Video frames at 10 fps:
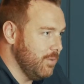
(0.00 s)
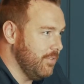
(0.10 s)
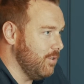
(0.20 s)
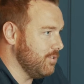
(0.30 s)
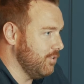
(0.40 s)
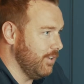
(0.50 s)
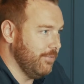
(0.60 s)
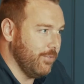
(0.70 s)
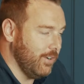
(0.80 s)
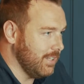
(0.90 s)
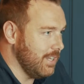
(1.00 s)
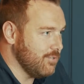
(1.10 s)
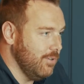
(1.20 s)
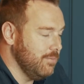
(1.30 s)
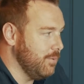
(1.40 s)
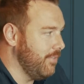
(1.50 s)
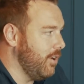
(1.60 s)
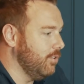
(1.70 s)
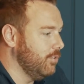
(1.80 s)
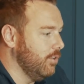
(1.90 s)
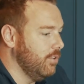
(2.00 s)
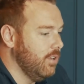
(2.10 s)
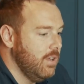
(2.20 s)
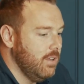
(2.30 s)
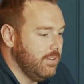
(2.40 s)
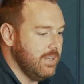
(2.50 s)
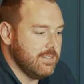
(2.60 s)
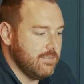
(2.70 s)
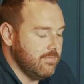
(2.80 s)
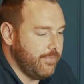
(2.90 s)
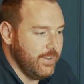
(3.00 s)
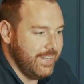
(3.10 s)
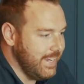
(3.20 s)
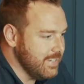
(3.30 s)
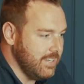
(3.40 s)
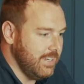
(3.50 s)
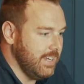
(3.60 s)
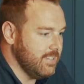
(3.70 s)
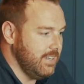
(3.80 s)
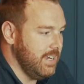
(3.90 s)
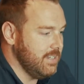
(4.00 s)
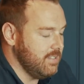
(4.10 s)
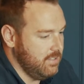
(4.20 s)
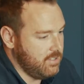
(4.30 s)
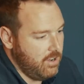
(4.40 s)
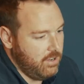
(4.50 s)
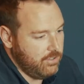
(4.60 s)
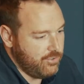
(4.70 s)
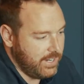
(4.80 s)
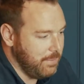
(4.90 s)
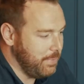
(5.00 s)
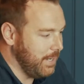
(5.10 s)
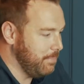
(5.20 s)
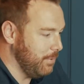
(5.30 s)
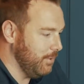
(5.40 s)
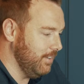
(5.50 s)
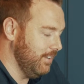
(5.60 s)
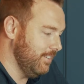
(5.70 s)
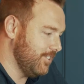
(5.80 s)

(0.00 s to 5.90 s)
we've all stood in front of classrooms, we've all done this for years and years and years and taught tricky people and